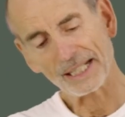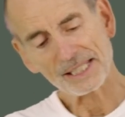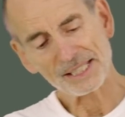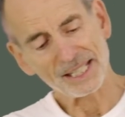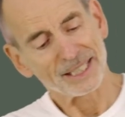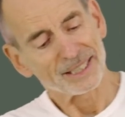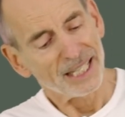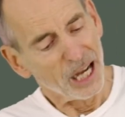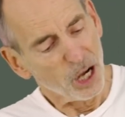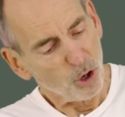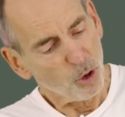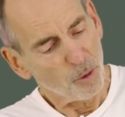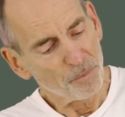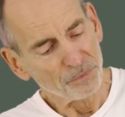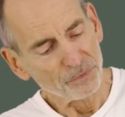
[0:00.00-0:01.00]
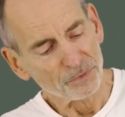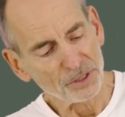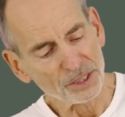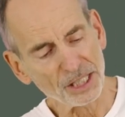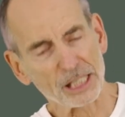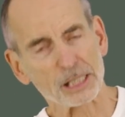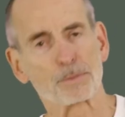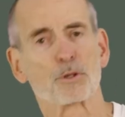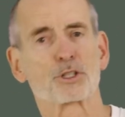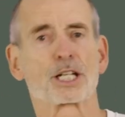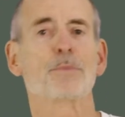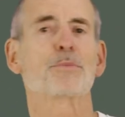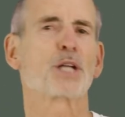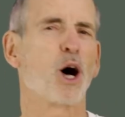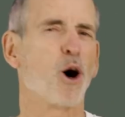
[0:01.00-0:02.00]
about, you've probably heard
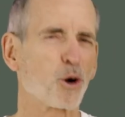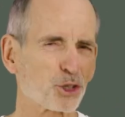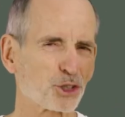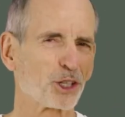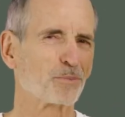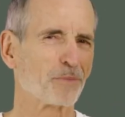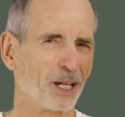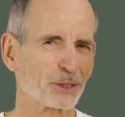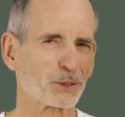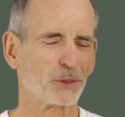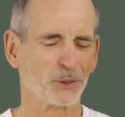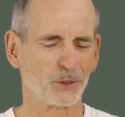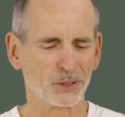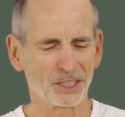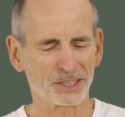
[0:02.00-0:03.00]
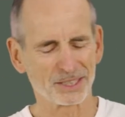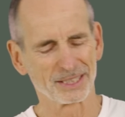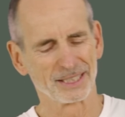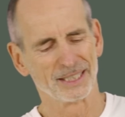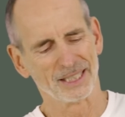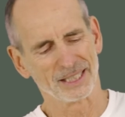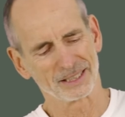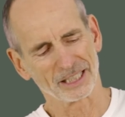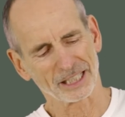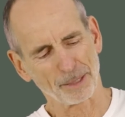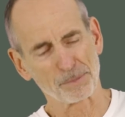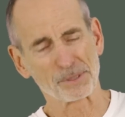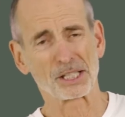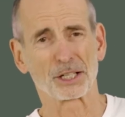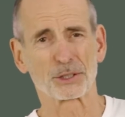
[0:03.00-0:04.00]
before, there's osteoarthritis,
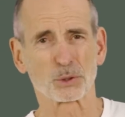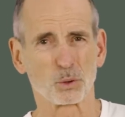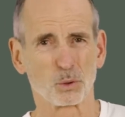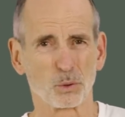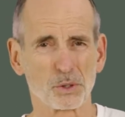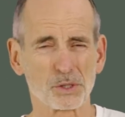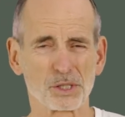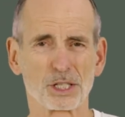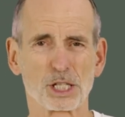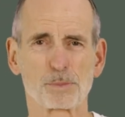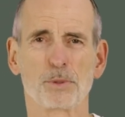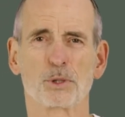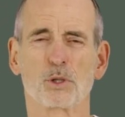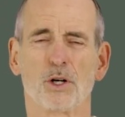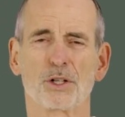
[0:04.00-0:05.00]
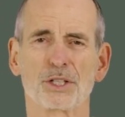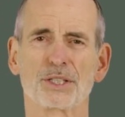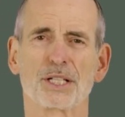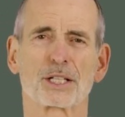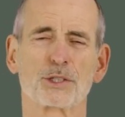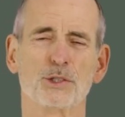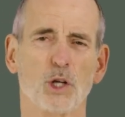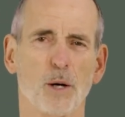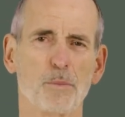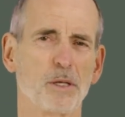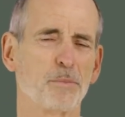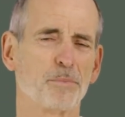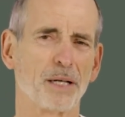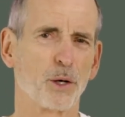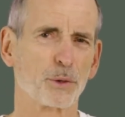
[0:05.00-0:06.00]
which means the cartilage breaks down,
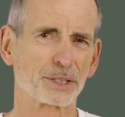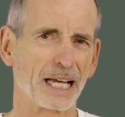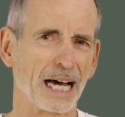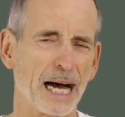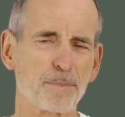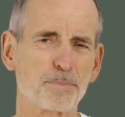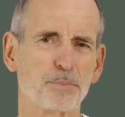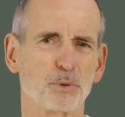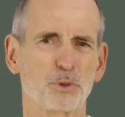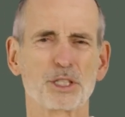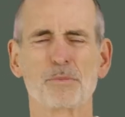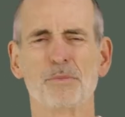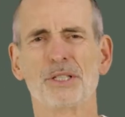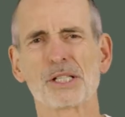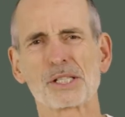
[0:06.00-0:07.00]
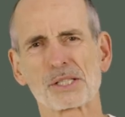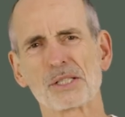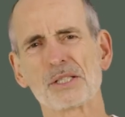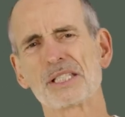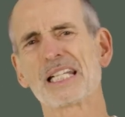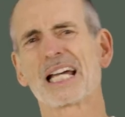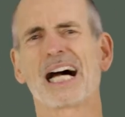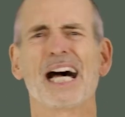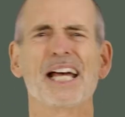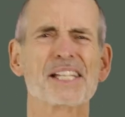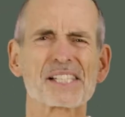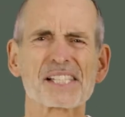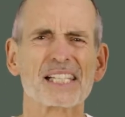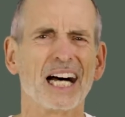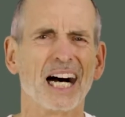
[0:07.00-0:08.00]
and the menisci, they
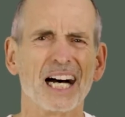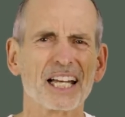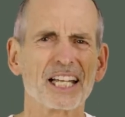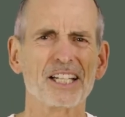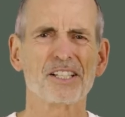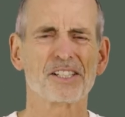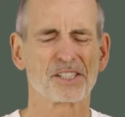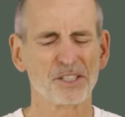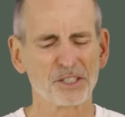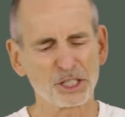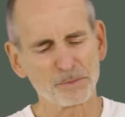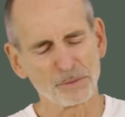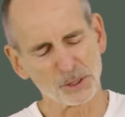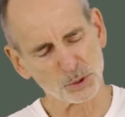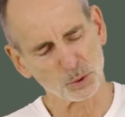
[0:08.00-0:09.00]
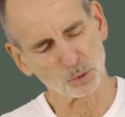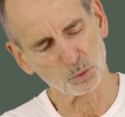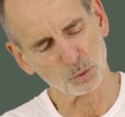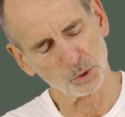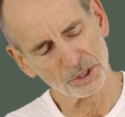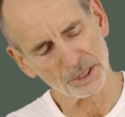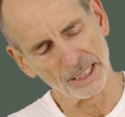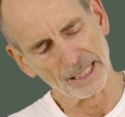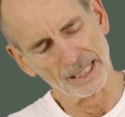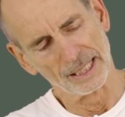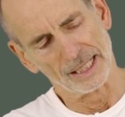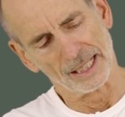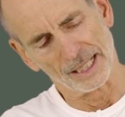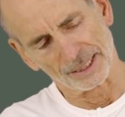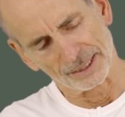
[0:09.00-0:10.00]
tear and don't function as well as they
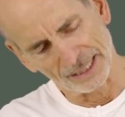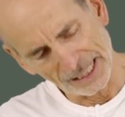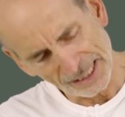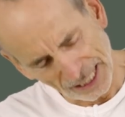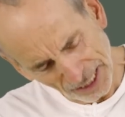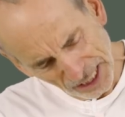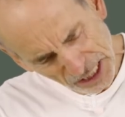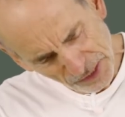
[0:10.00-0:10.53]
previously did.